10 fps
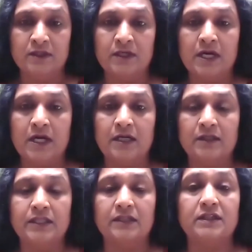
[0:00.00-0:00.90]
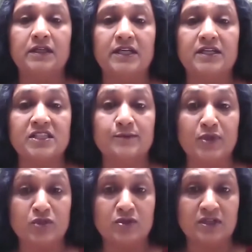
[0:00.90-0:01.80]
uh, that connects the
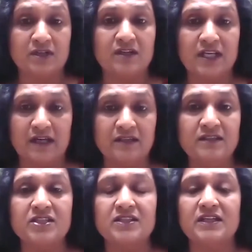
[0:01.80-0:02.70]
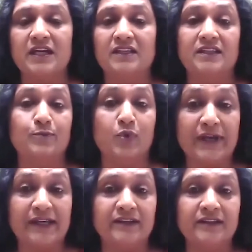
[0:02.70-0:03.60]
pituitary gland and the
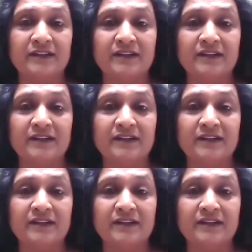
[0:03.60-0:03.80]
brain